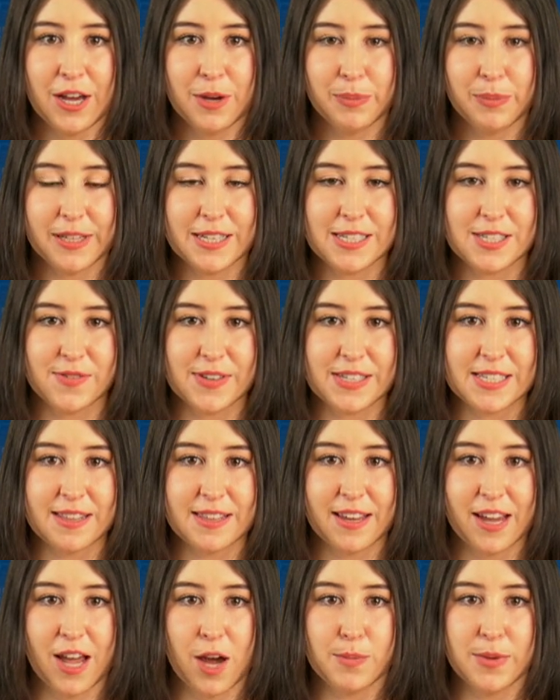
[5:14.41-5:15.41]
please visit
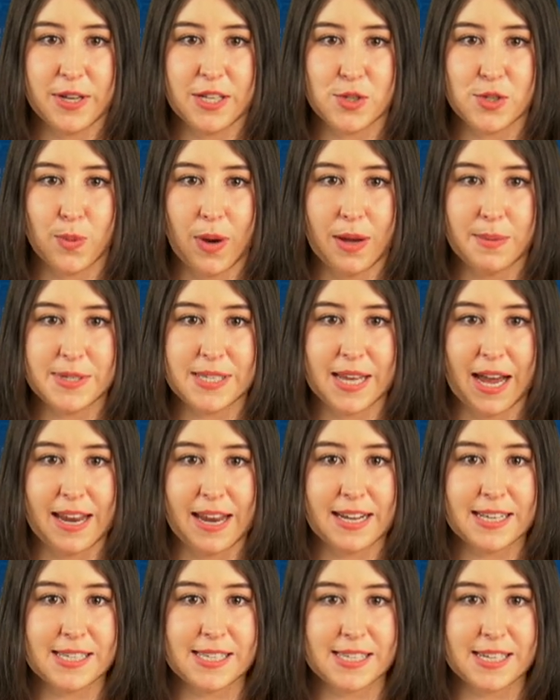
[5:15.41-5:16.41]
the company's
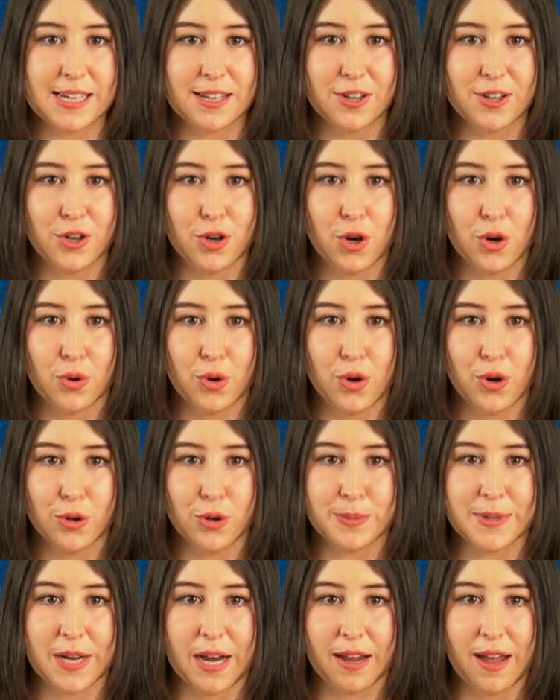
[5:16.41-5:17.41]
website at
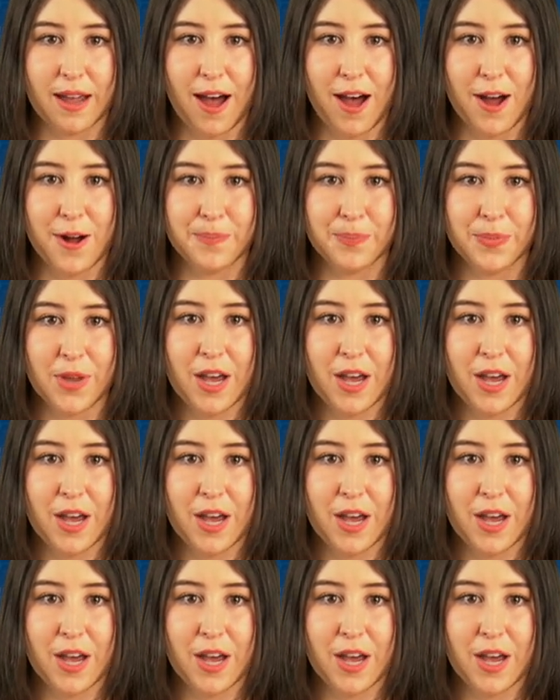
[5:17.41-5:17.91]
SitkaGoldCorp.com.